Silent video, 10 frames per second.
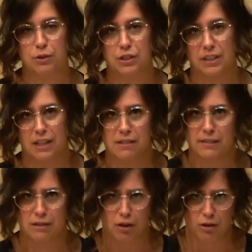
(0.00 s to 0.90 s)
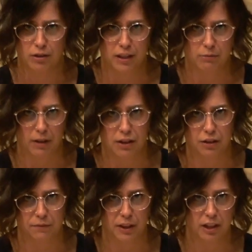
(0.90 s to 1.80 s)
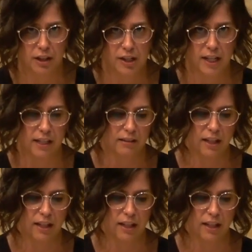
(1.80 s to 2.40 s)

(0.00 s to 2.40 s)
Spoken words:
which is kind of a gnarly range of the clarinet.